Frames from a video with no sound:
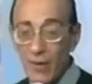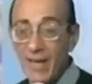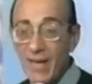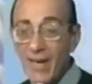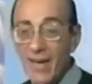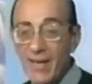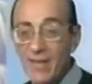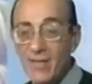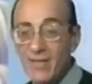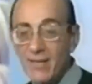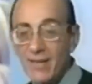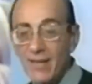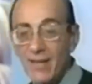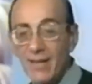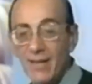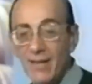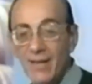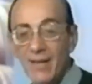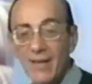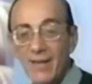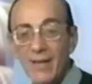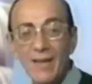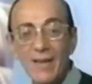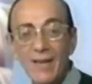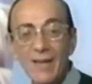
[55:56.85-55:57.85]
Occasionally,
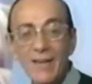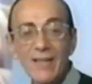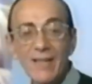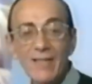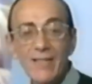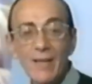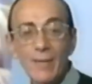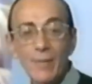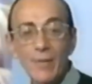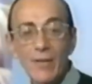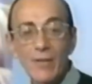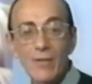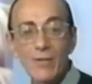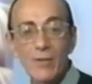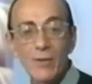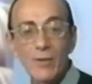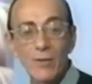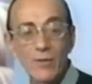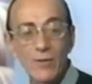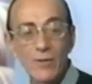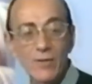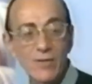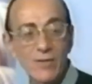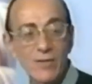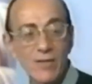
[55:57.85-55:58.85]
some of the
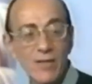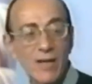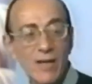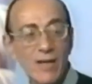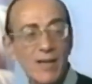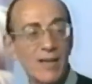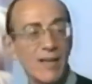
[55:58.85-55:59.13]
students